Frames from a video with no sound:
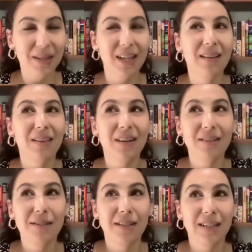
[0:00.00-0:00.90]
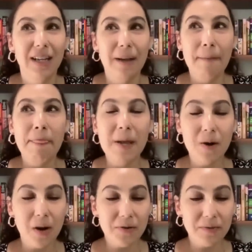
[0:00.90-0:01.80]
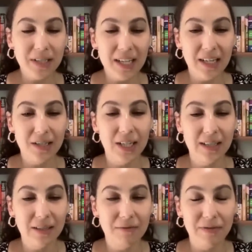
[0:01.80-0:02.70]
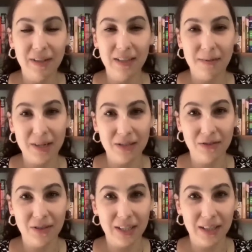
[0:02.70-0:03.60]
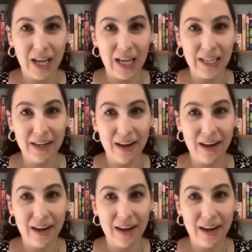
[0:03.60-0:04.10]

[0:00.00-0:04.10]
But then third, just, you know, I don't really get a chance to reflect on my story a lot.